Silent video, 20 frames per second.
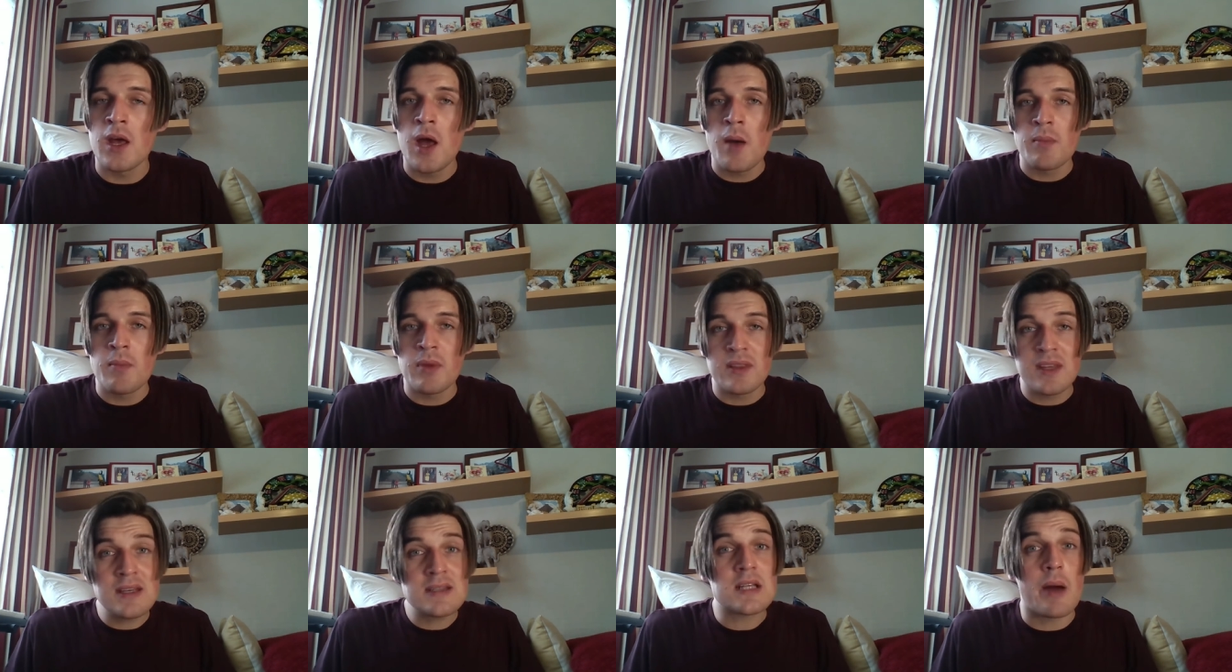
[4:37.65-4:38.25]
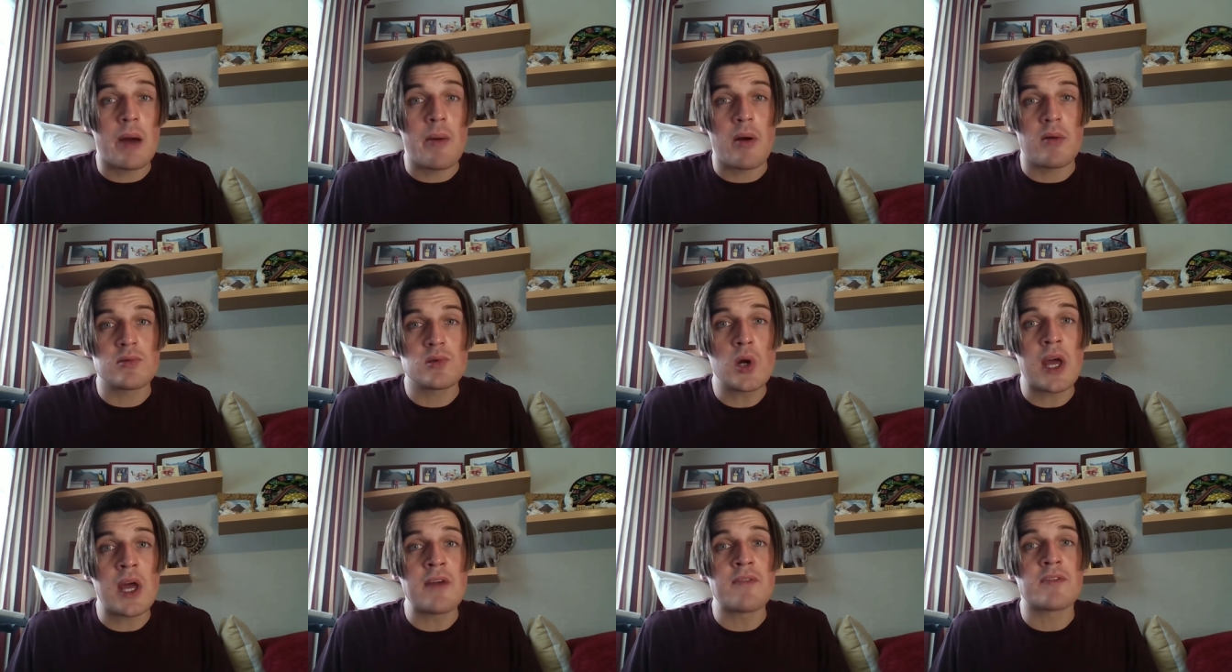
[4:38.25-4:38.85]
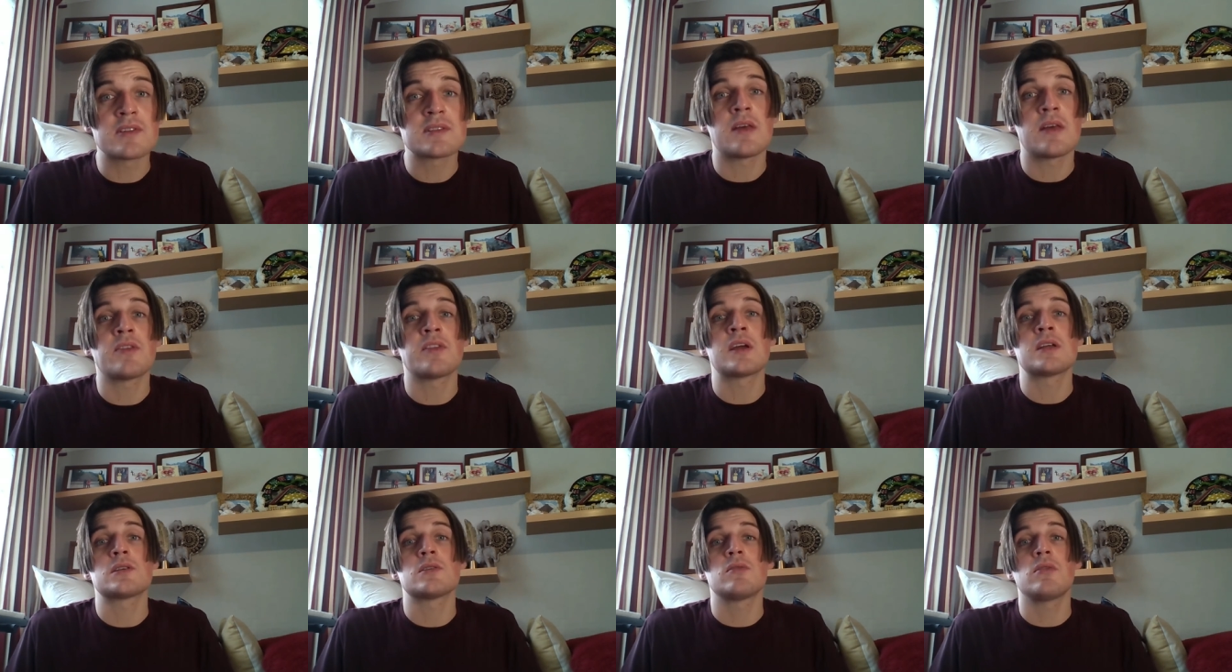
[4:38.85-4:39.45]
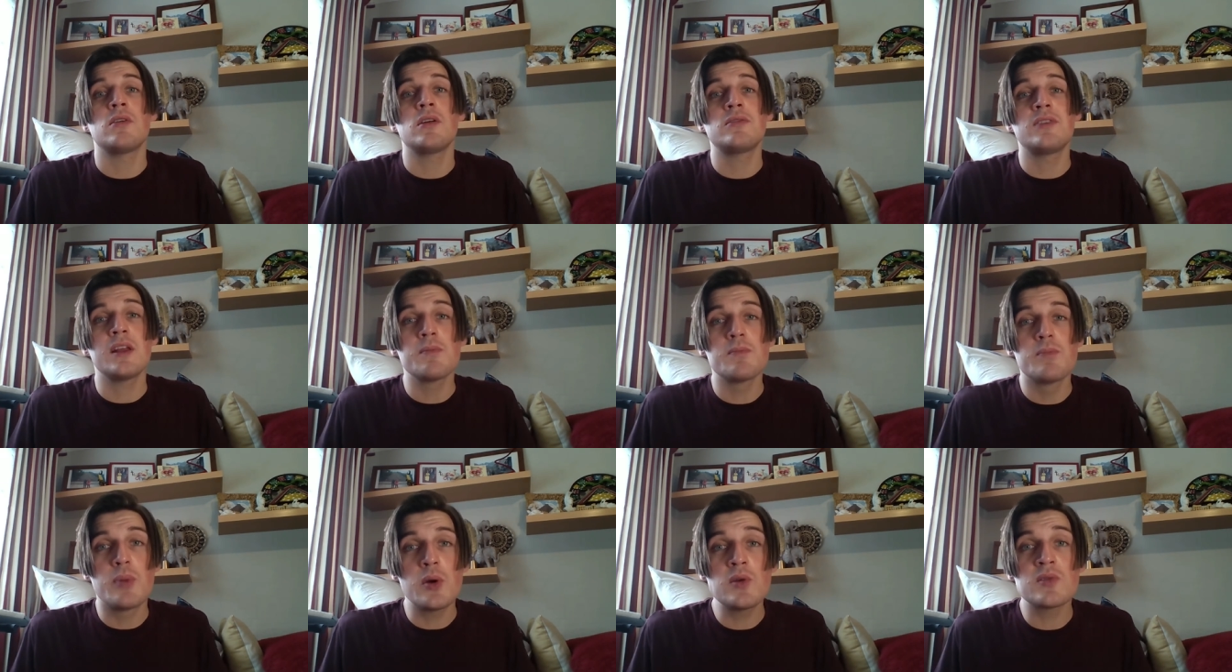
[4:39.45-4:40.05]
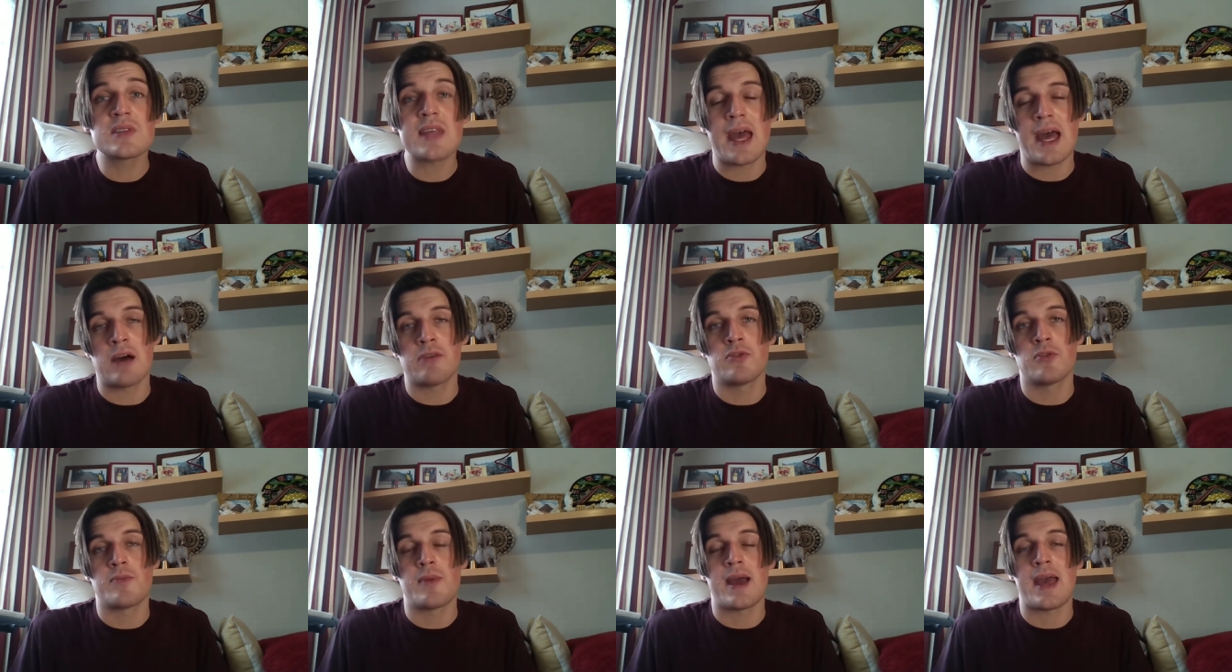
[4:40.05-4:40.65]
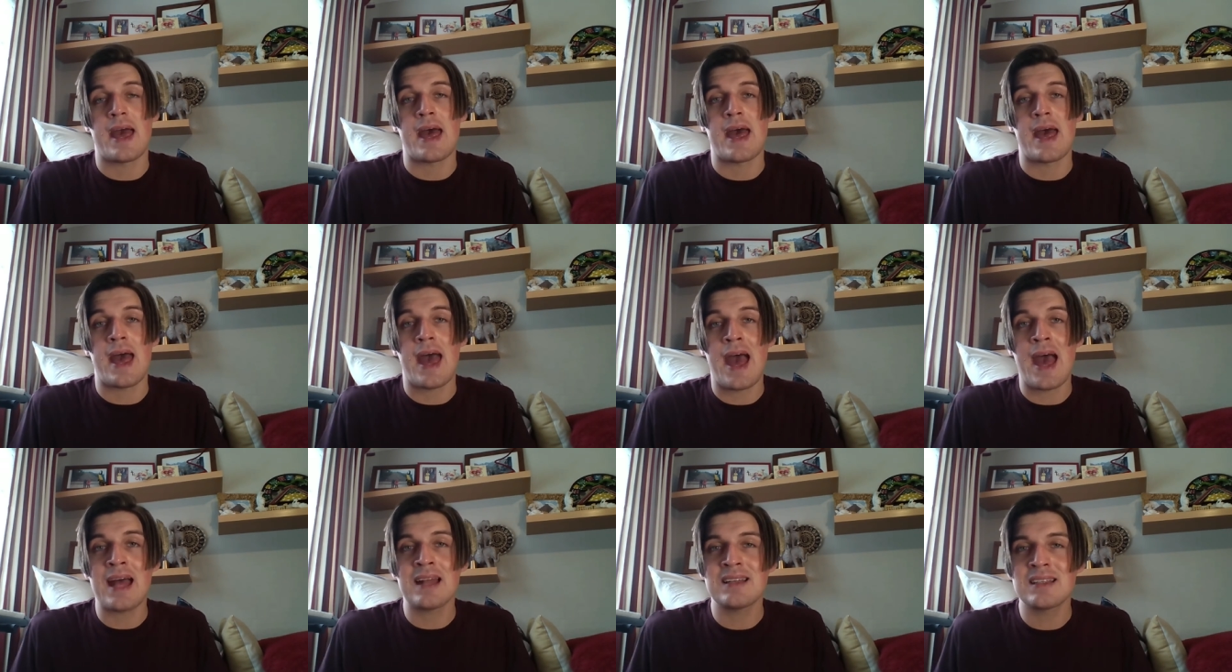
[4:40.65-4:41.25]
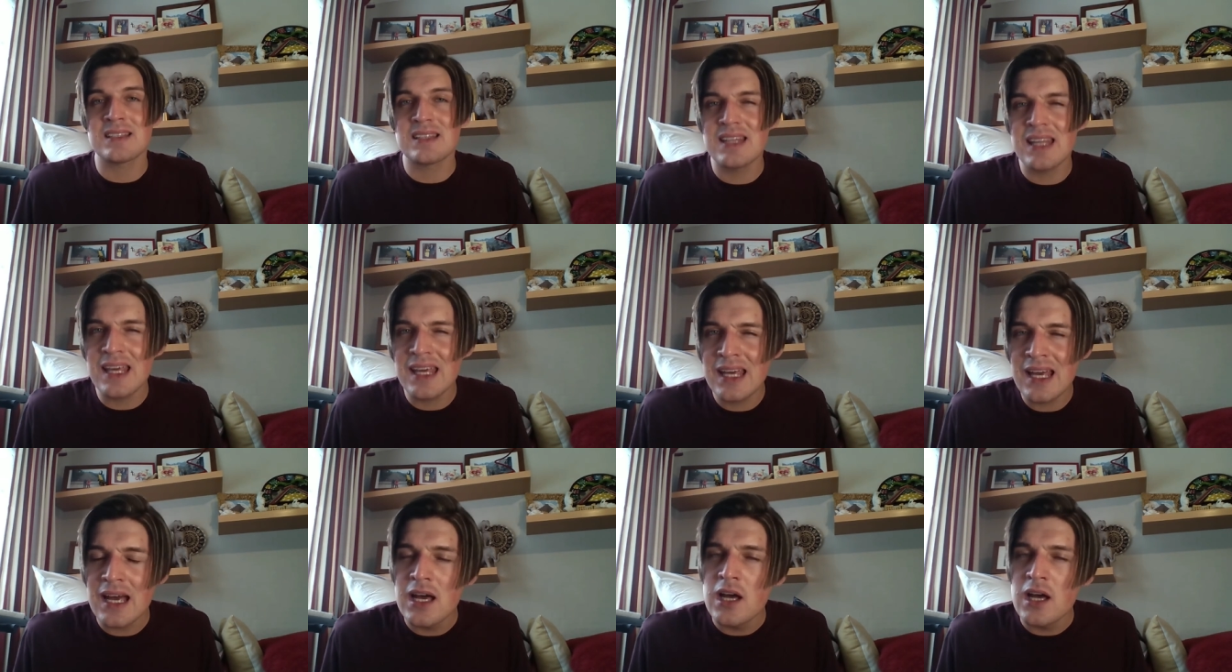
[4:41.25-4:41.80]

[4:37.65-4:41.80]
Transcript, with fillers: But this time I was looking for something to really, really boost the health of my hair and the